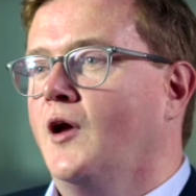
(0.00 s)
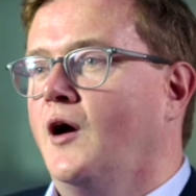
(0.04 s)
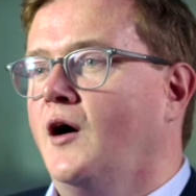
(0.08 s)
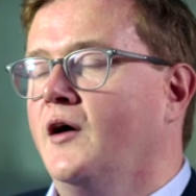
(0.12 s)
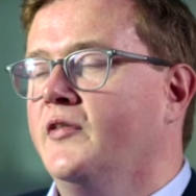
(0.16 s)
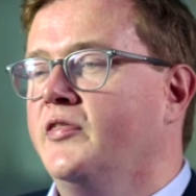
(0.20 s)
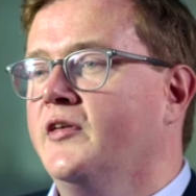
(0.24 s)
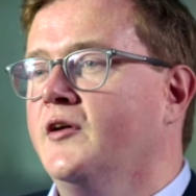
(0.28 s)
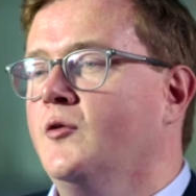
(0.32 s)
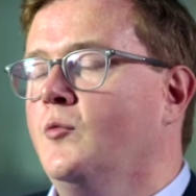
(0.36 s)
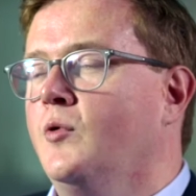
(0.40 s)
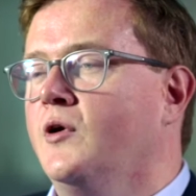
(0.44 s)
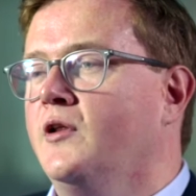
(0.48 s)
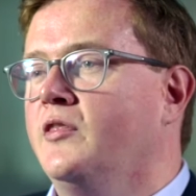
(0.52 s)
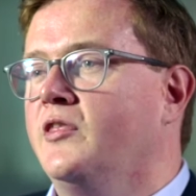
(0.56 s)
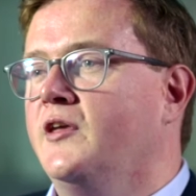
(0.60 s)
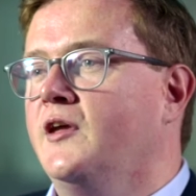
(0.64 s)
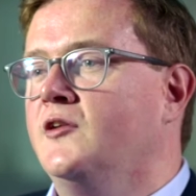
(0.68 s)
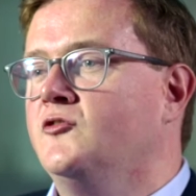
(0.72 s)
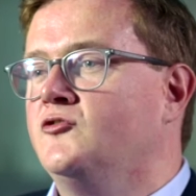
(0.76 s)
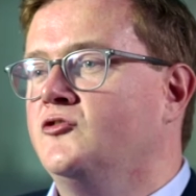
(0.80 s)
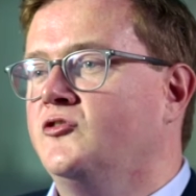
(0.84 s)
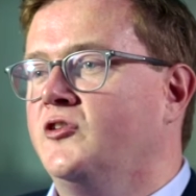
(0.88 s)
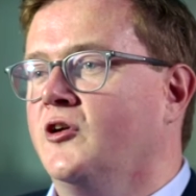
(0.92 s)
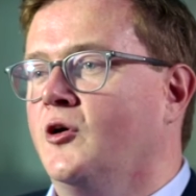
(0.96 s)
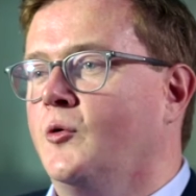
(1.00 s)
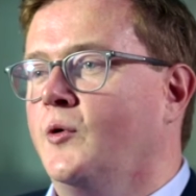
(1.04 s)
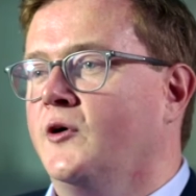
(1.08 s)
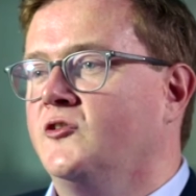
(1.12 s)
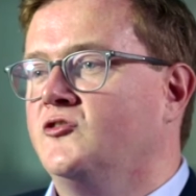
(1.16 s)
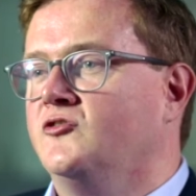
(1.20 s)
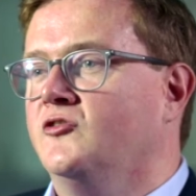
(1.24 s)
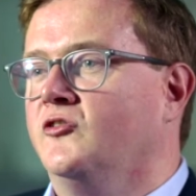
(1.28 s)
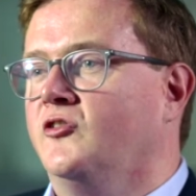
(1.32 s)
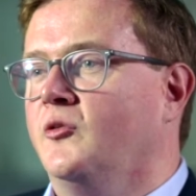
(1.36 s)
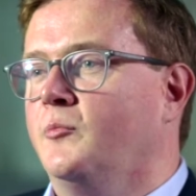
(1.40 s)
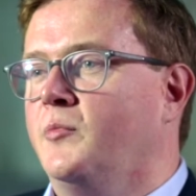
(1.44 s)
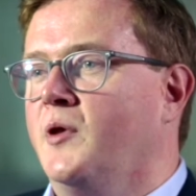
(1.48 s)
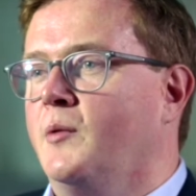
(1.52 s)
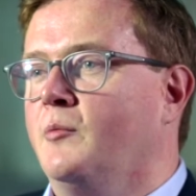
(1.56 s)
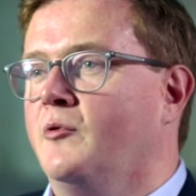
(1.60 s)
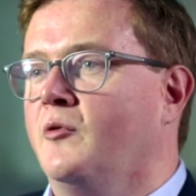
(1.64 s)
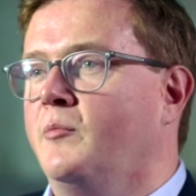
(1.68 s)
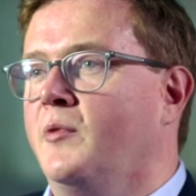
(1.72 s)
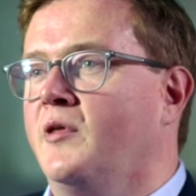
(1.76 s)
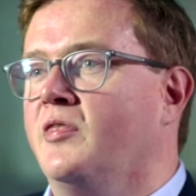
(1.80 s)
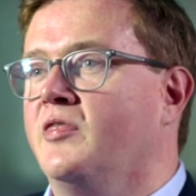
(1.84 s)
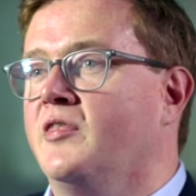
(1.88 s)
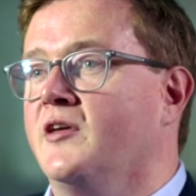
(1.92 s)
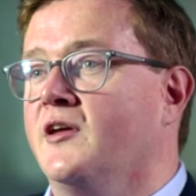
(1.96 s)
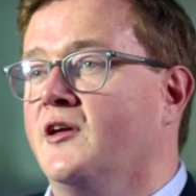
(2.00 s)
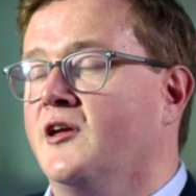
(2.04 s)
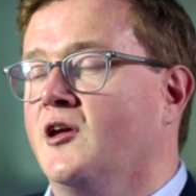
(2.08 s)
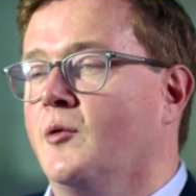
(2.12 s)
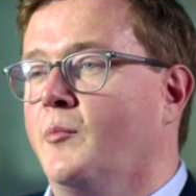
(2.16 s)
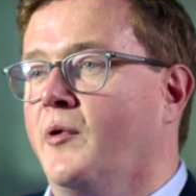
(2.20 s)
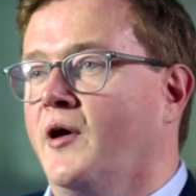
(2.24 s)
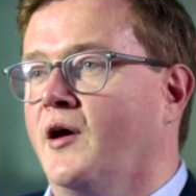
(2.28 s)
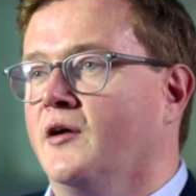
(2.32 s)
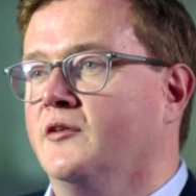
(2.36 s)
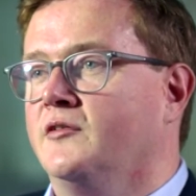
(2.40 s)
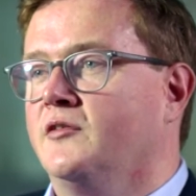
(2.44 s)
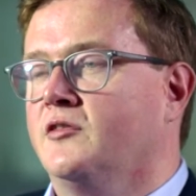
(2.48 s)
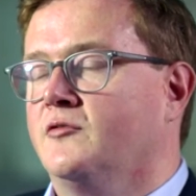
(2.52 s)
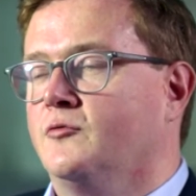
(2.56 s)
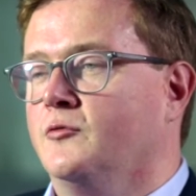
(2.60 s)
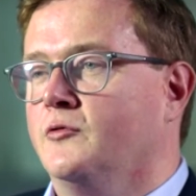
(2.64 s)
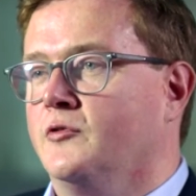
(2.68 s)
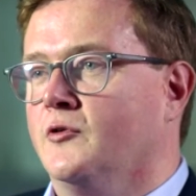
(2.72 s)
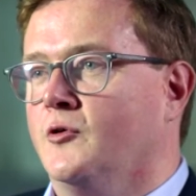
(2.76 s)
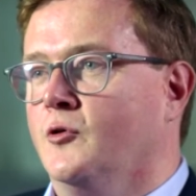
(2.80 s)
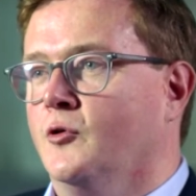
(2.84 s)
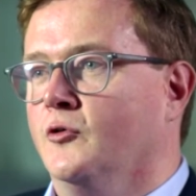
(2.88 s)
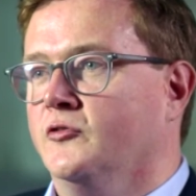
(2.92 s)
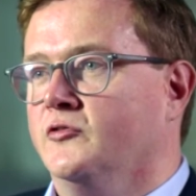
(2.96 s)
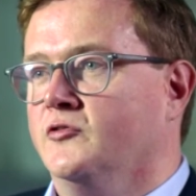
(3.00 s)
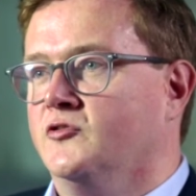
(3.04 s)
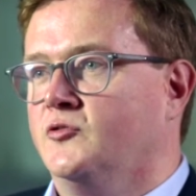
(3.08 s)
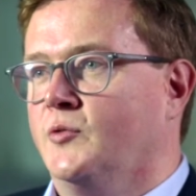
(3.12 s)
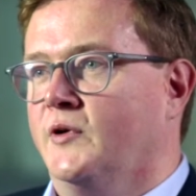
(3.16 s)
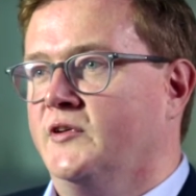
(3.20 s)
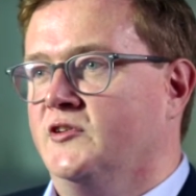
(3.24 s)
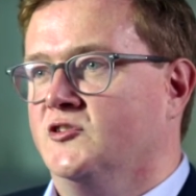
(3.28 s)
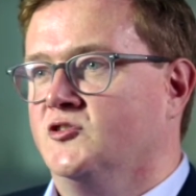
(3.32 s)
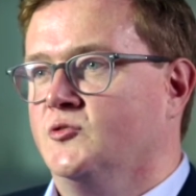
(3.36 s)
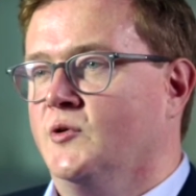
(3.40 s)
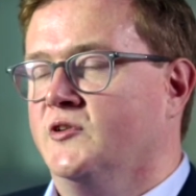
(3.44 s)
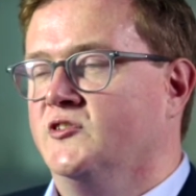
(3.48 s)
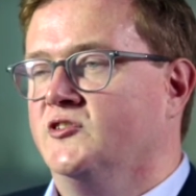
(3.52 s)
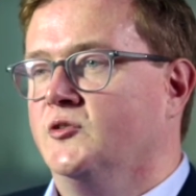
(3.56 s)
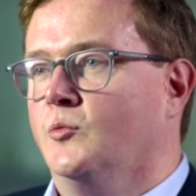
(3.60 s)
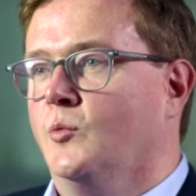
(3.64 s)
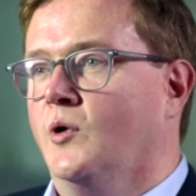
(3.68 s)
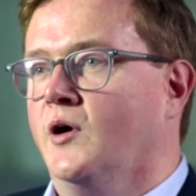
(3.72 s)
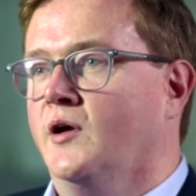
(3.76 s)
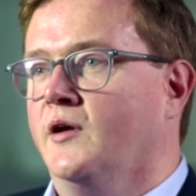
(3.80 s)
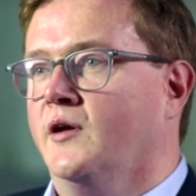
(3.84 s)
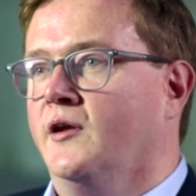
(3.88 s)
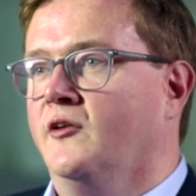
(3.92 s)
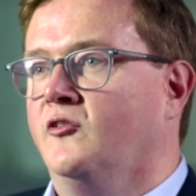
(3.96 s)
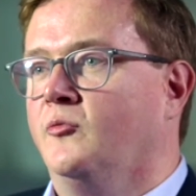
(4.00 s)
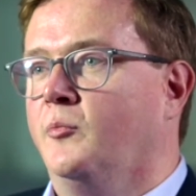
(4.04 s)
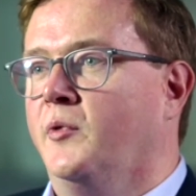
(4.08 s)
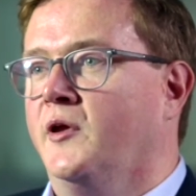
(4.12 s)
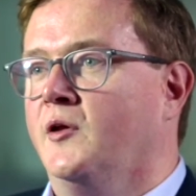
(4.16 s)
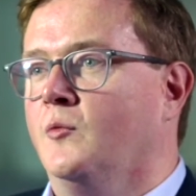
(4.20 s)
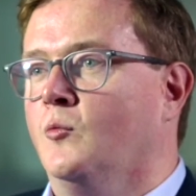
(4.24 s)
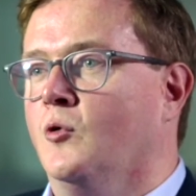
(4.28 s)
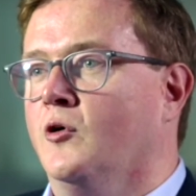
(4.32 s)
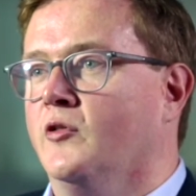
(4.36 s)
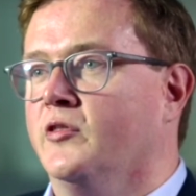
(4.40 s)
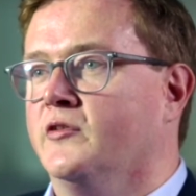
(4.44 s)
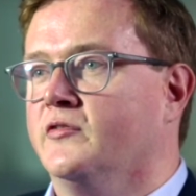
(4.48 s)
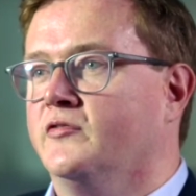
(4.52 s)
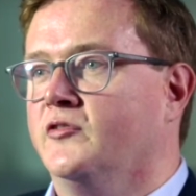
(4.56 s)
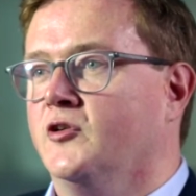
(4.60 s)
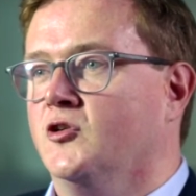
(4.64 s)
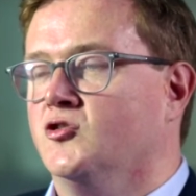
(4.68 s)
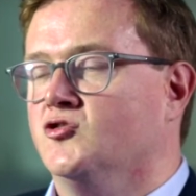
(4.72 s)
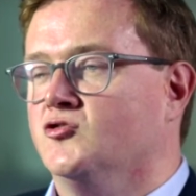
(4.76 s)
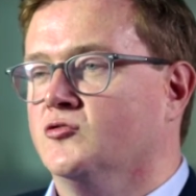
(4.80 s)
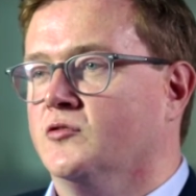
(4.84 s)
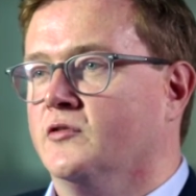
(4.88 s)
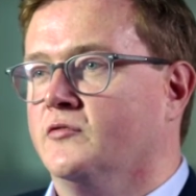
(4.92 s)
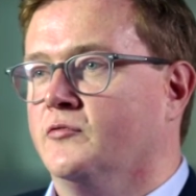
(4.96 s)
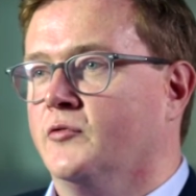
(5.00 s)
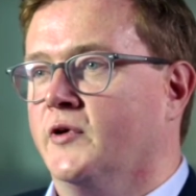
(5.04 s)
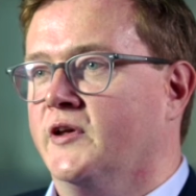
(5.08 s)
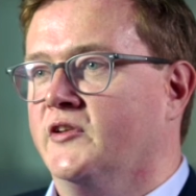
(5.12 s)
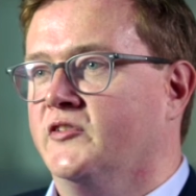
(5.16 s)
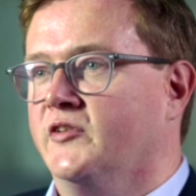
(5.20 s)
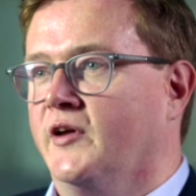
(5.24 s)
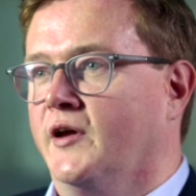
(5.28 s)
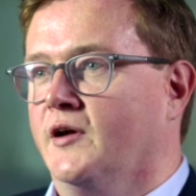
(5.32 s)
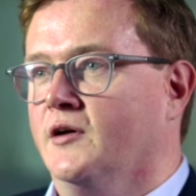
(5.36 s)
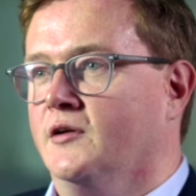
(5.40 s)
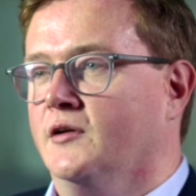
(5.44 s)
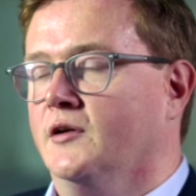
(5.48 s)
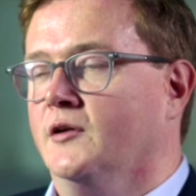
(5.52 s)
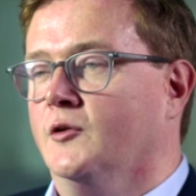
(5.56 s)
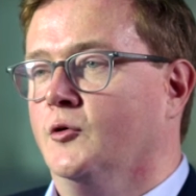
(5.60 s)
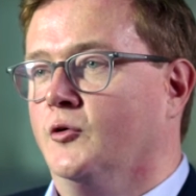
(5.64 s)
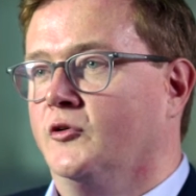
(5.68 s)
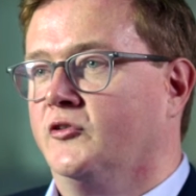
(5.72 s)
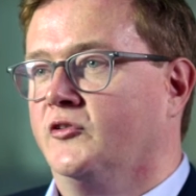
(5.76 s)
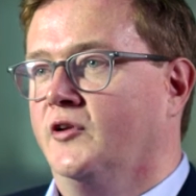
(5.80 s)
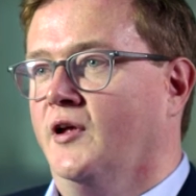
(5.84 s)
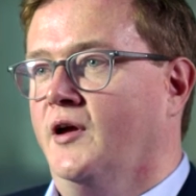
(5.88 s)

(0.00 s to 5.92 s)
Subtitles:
I think one of the interesting questions that people have been thinking about through the course of 2021 has been what the future of retail looks